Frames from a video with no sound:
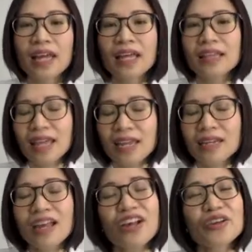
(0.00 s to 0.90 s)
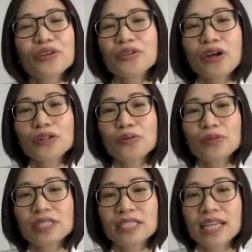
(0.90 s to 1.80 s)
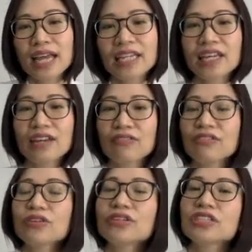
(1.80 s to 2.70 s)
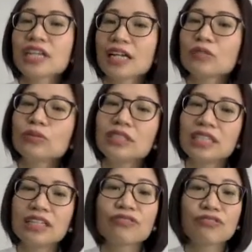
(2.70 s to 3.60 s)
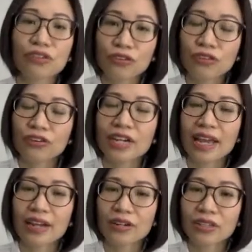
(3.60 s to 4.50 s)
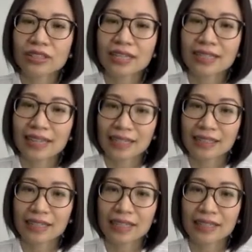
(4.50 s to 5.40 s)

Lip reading: Then, your doctor would decide if your child would need further diagnostic testing.